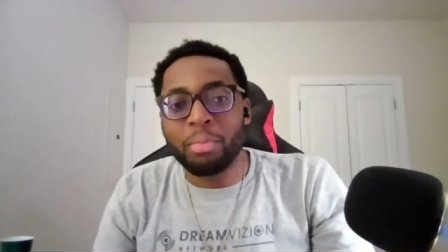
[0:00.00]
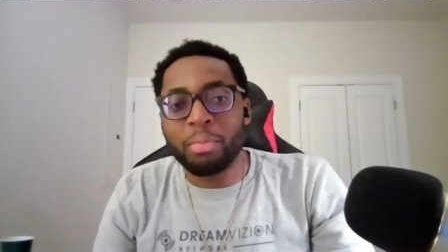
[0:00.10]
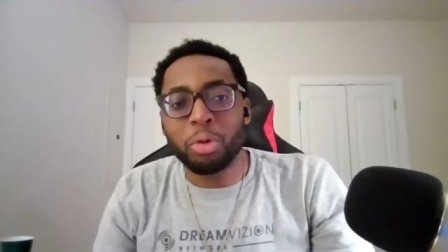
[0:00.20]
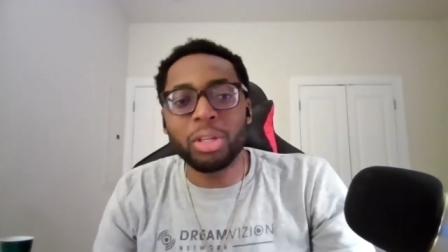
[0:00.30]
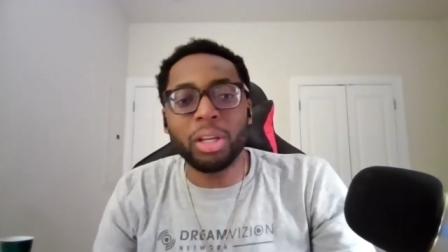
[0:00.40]

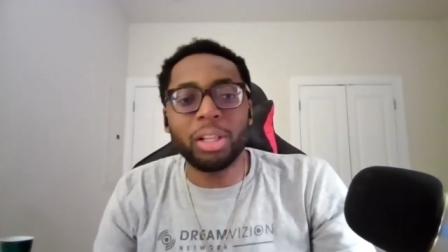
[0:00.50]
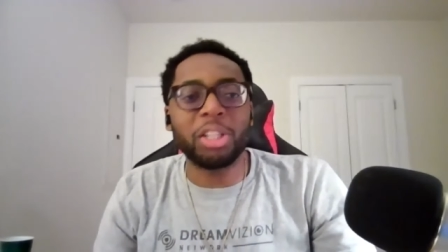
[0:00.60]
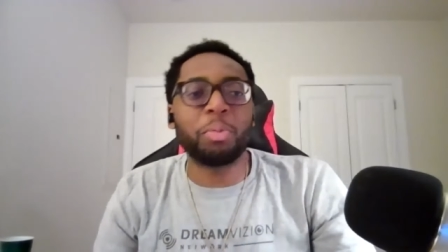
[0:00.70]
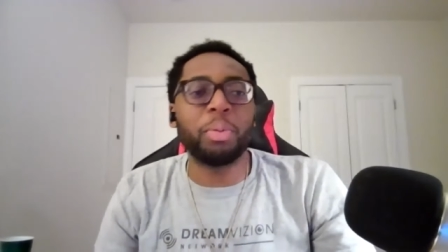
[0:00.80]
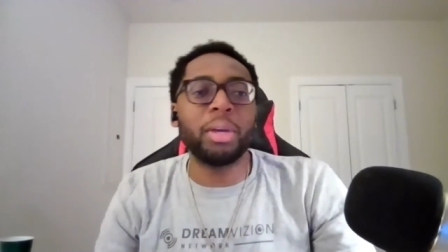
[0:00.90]

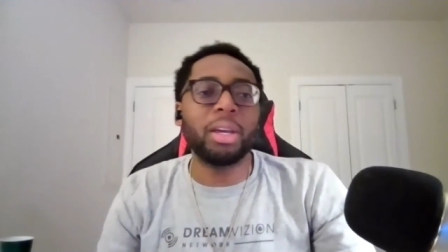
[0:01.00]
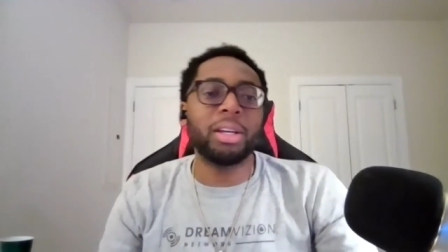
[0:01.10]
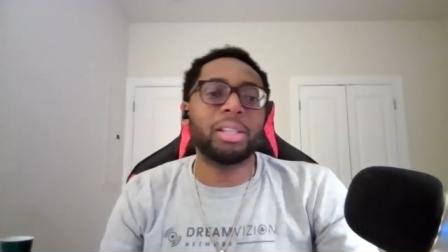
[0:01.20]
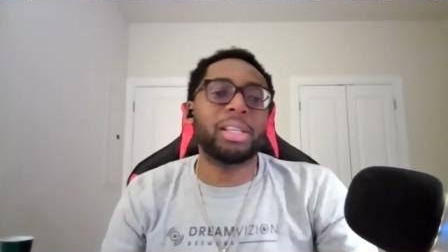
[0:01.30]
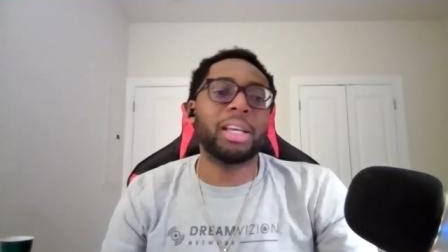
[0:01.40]
Musically
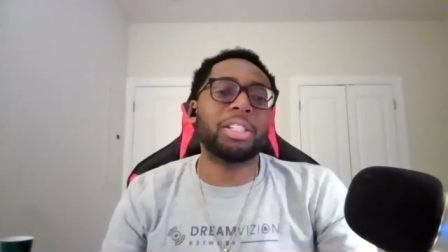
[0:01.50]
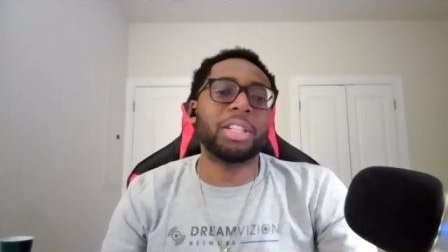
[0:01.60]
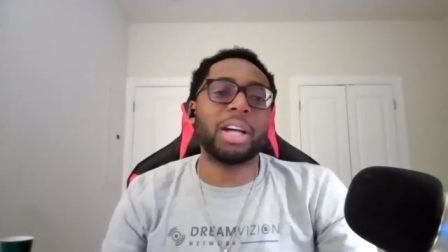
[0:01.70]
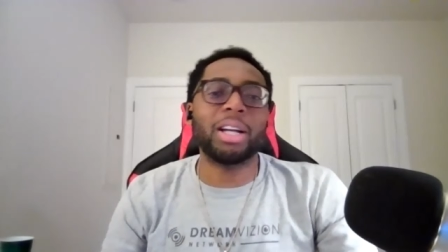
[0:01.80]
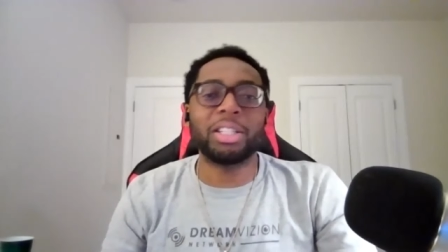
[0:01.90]
speaking, St.
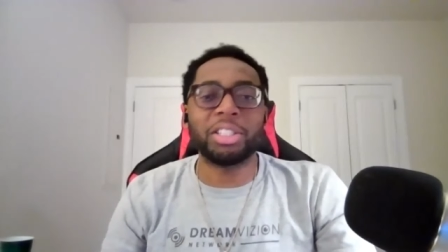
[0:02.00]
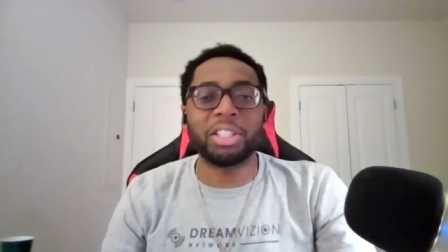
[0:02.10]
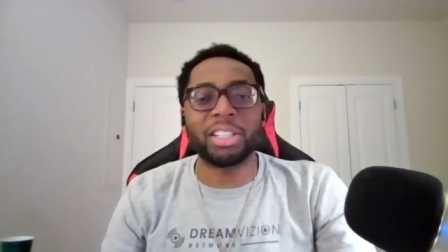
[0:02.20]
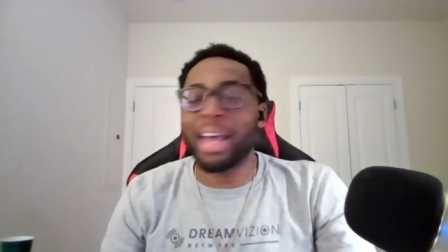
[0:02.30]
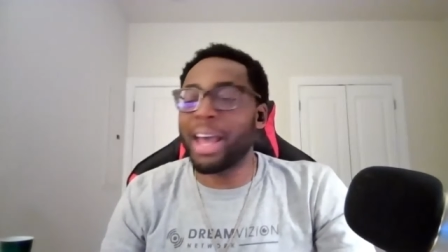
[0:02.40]
John is
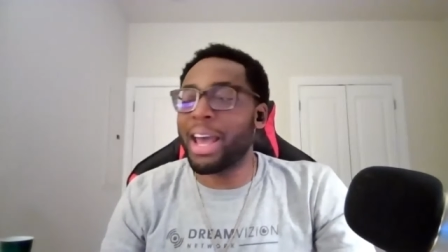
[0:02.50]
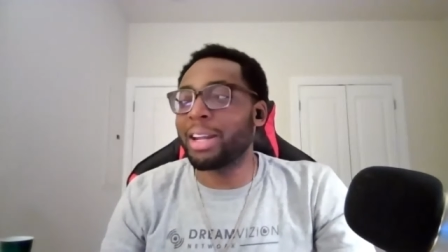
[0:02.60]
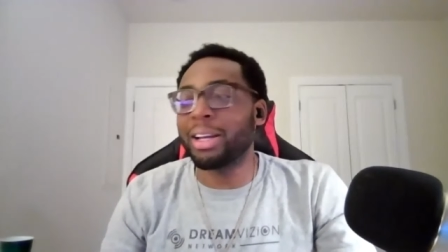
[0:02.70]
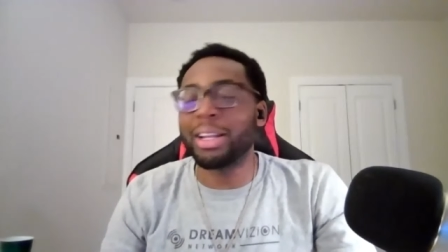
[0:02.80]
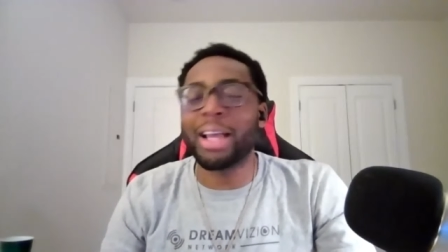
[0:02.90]
just
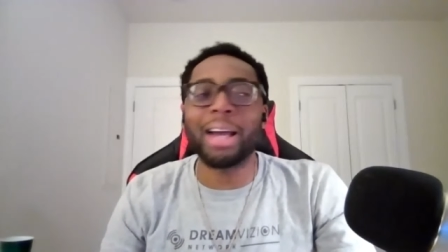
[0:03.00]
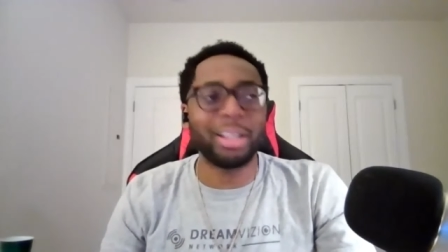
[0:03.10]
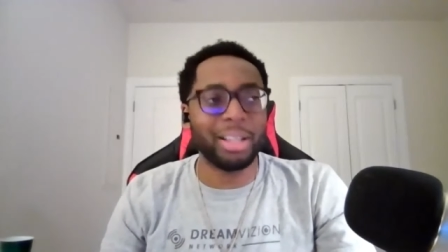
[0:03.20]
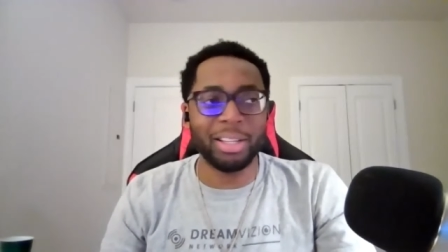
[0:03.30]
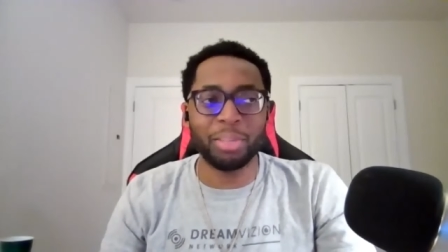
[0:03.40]
ahead of a lot
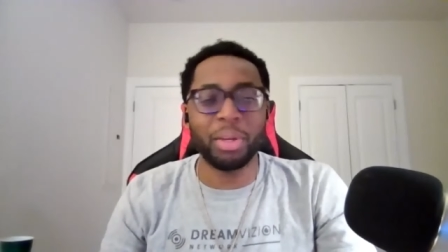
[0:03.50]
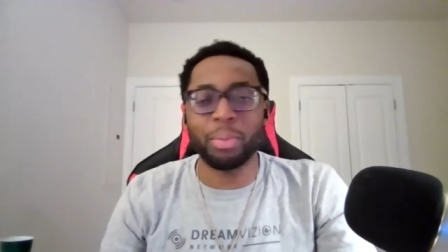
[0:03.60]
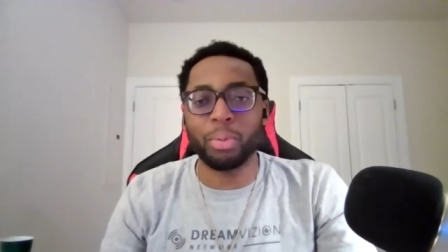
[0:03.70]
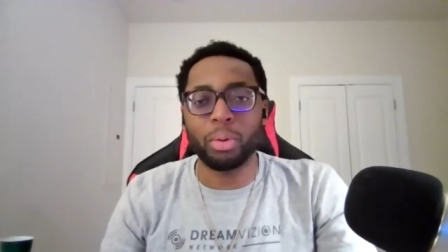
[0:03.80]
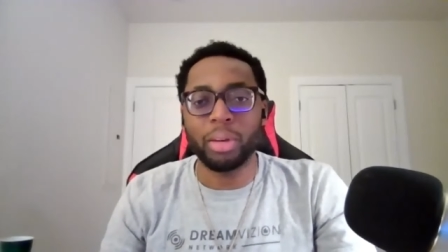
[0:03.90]
of these
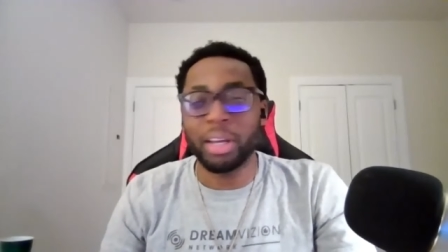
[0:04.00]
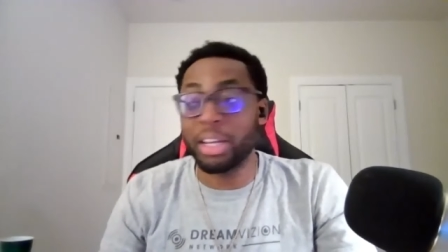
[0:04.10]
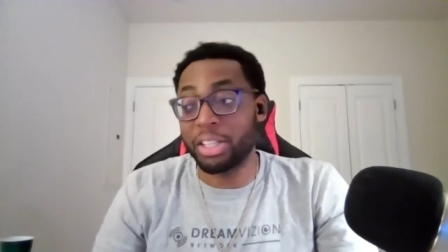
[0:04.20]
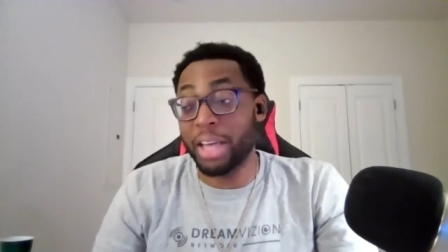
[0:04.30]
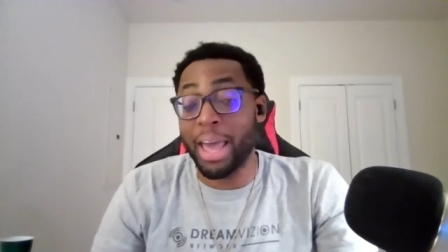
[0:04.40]
people.
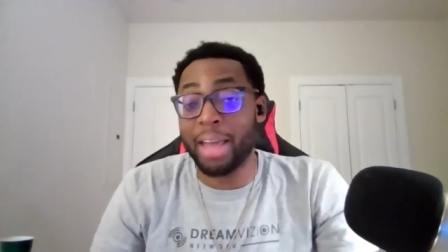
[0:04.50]
Ahead.